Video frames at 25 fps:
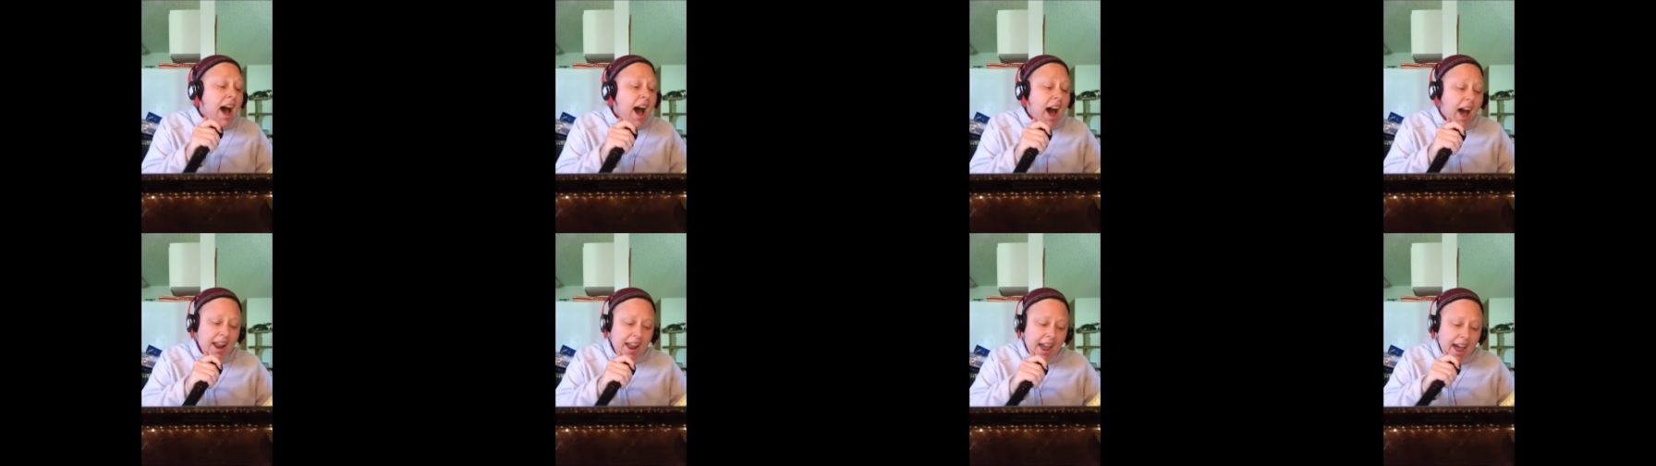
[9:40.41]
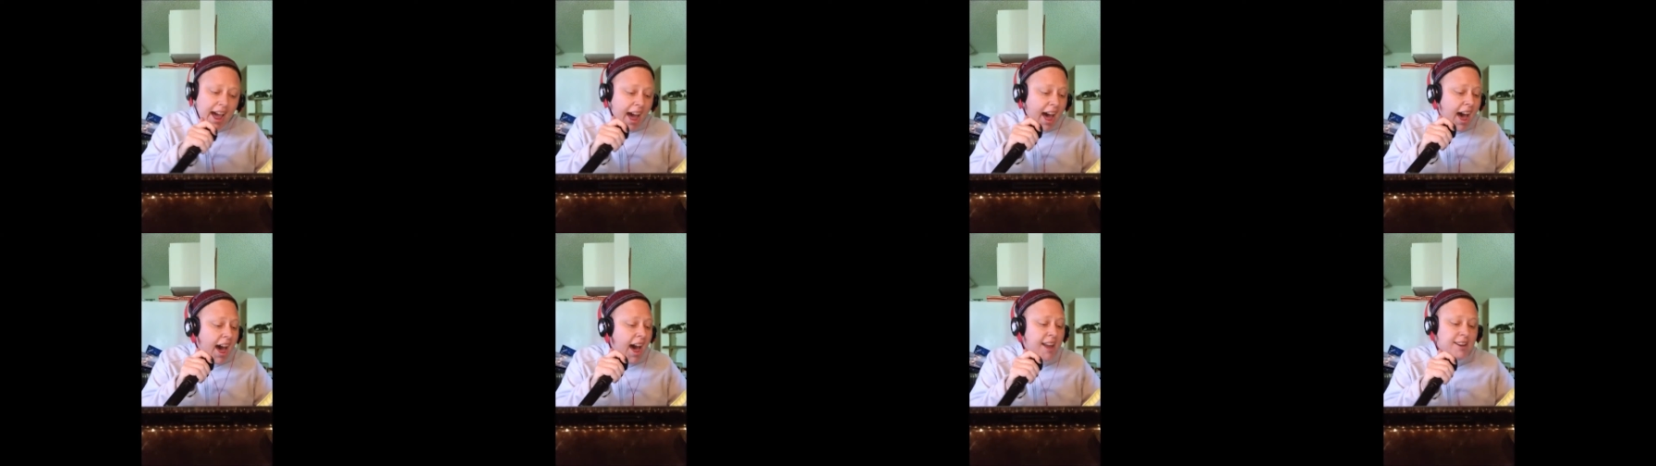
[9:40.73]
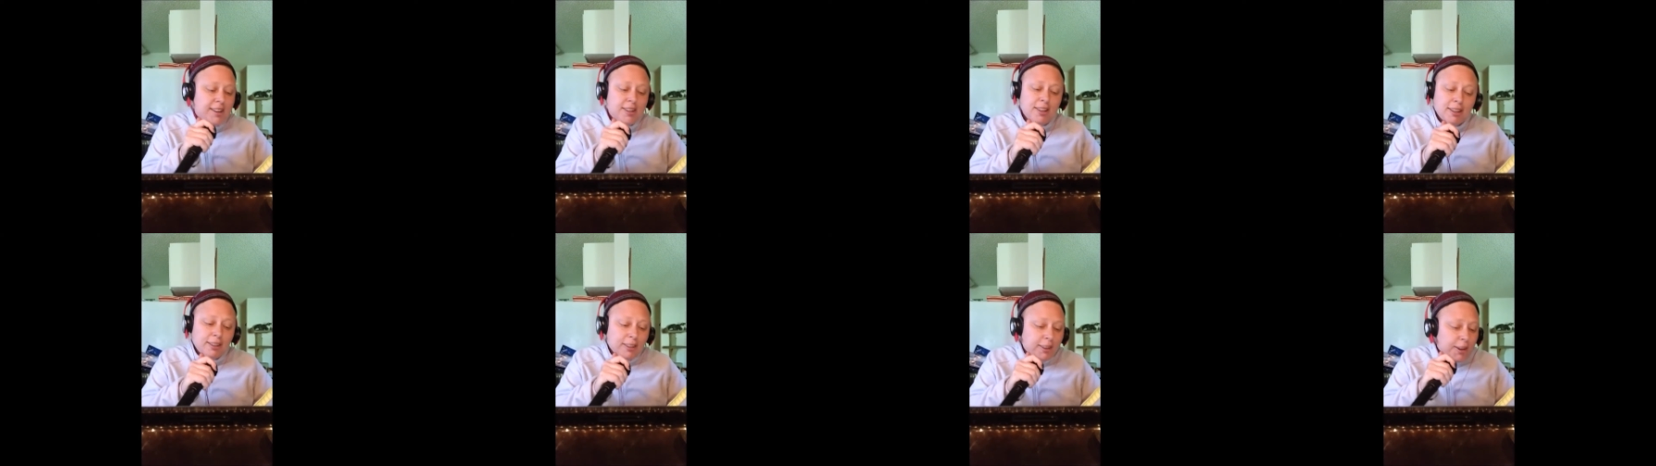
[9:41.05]
I
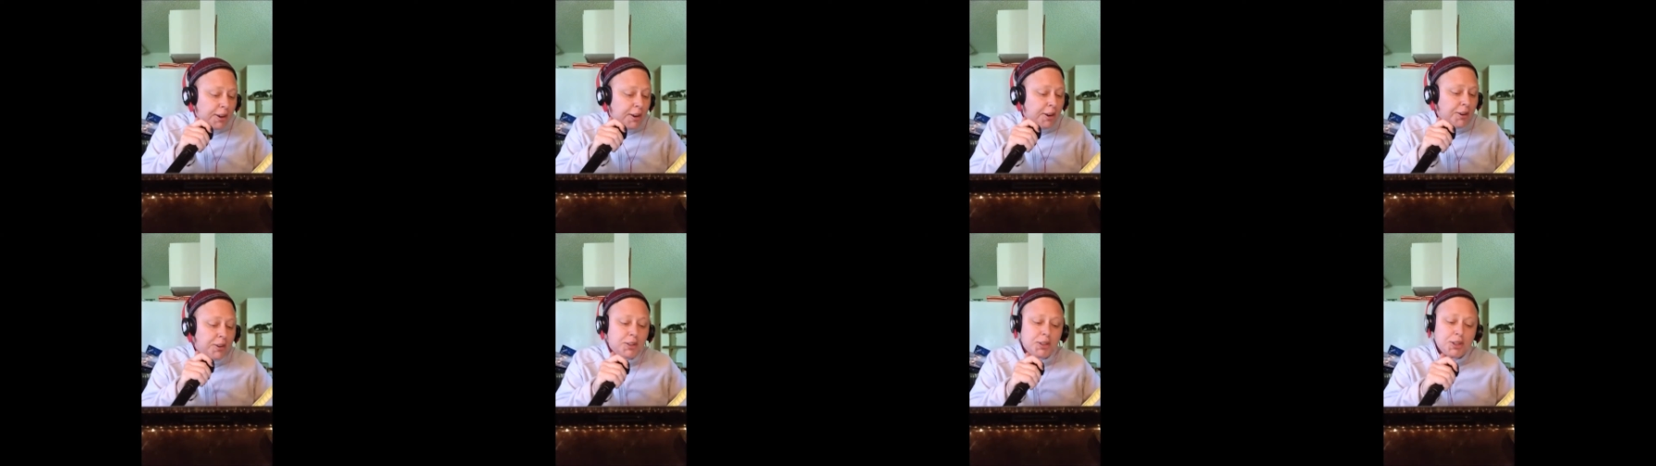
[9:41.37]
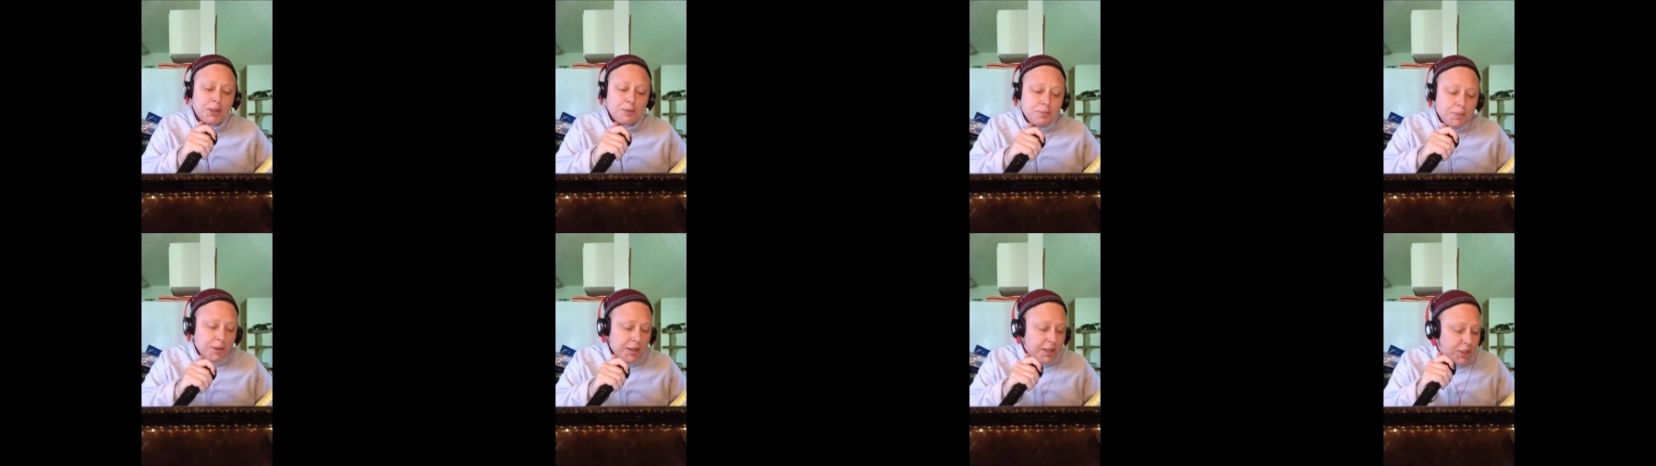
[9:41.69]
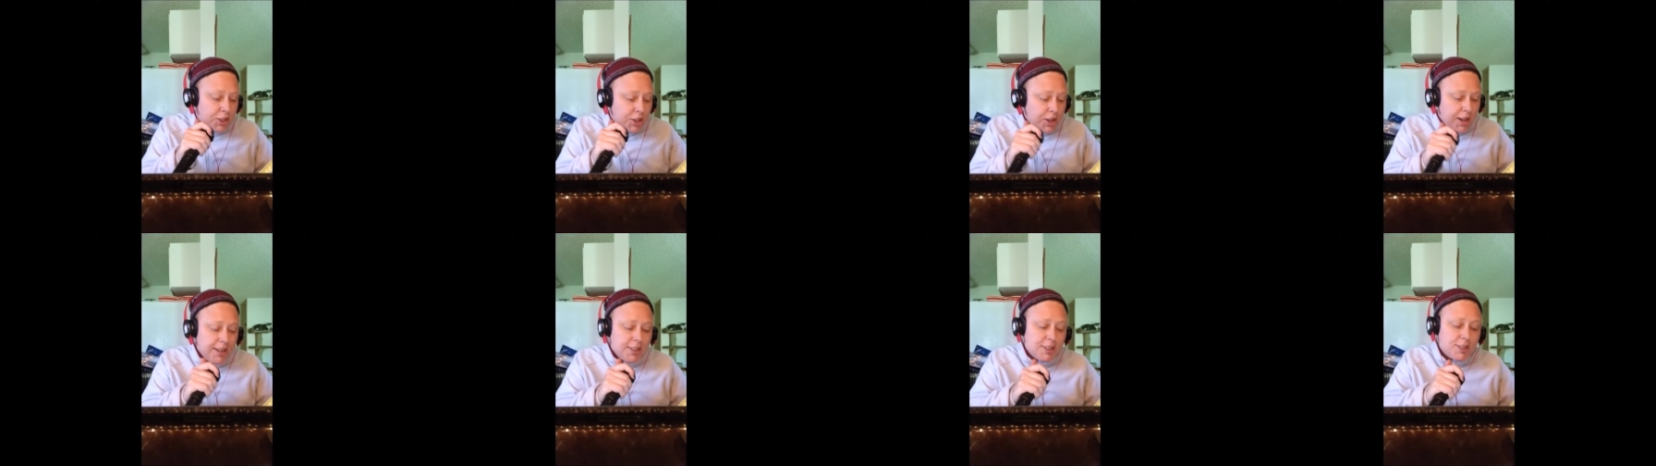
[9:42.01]
had to learn to be
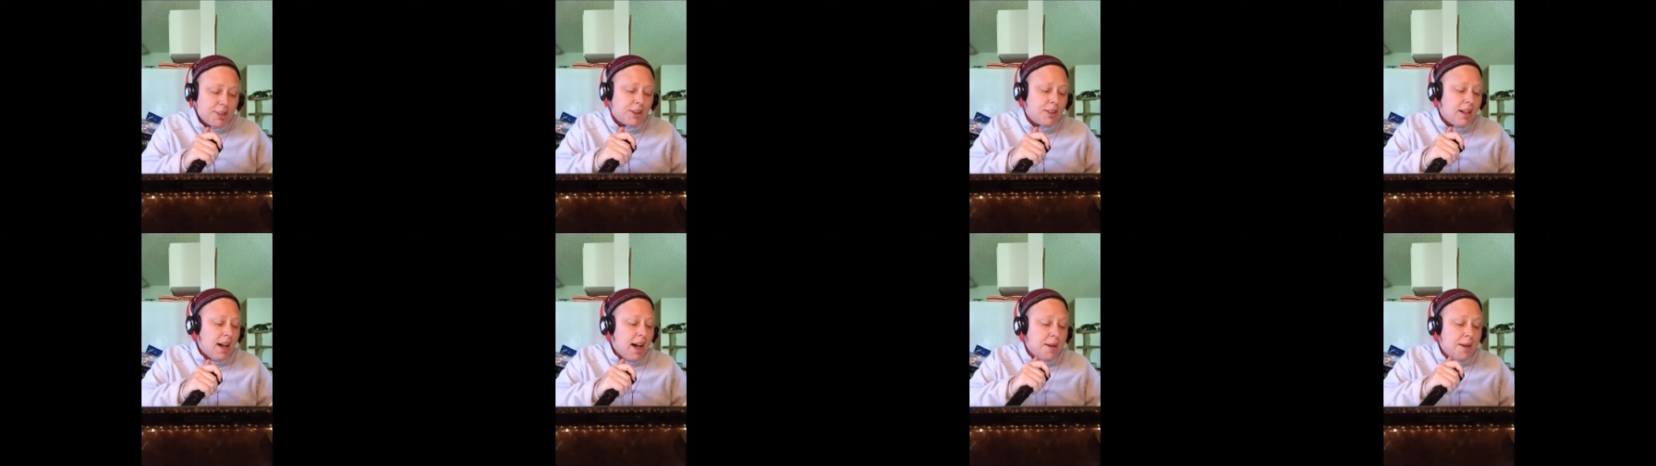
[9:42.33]
gentle.